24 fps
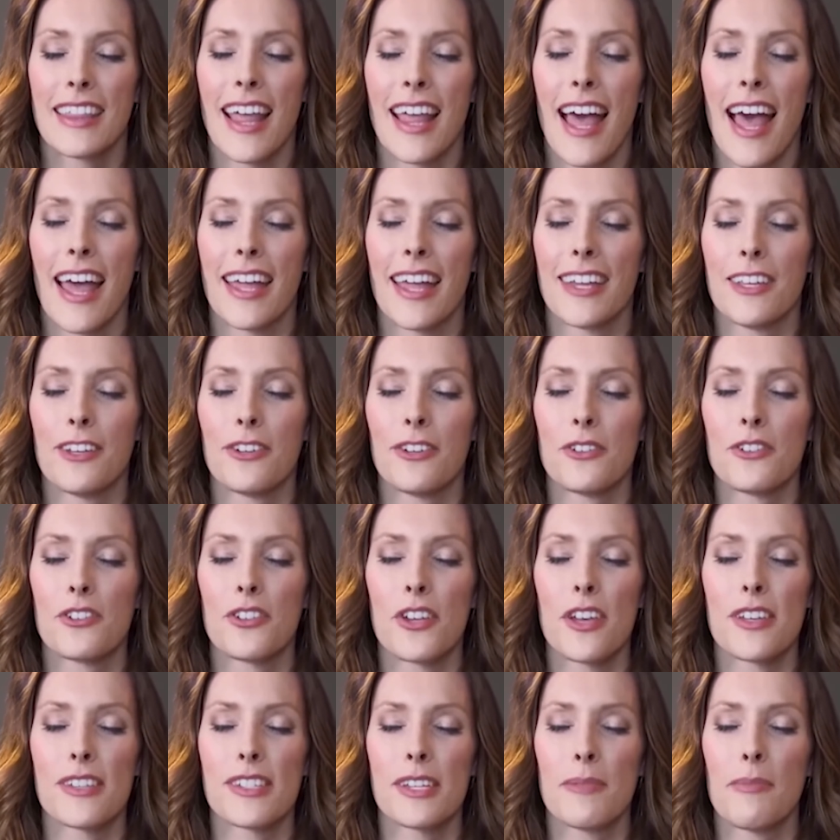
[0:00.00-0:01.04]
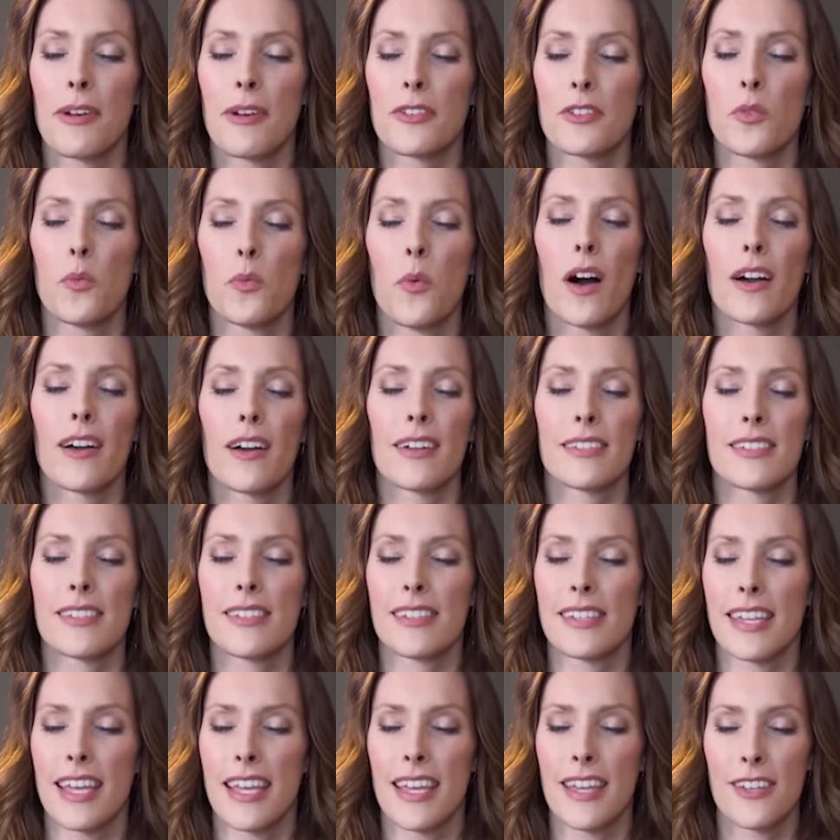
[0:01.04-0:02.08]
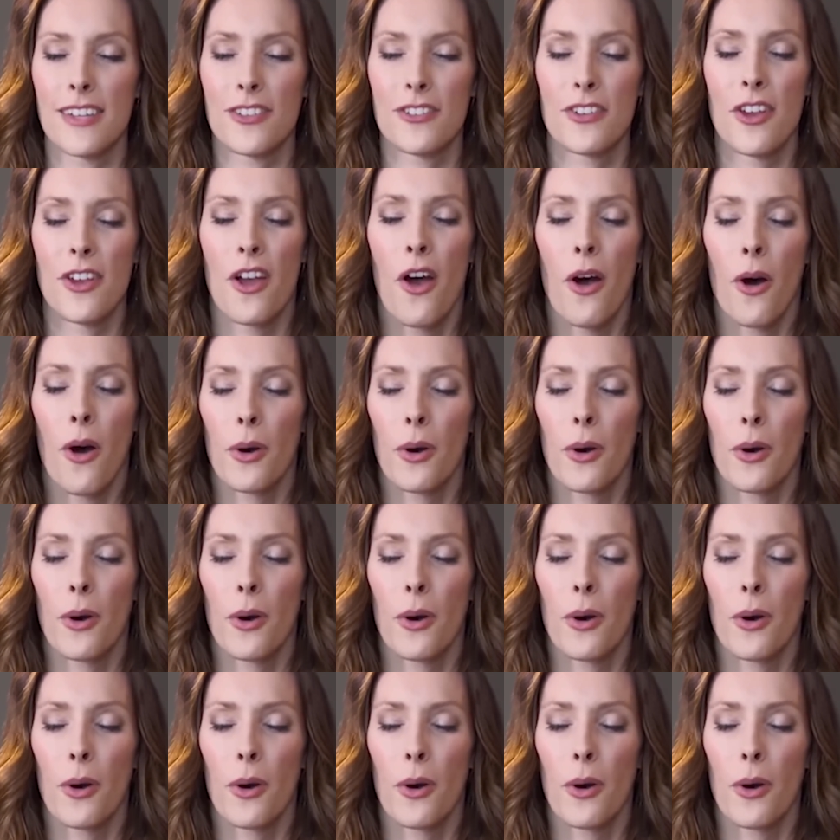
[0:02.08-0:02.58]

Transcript: that you're just about to walk on stage,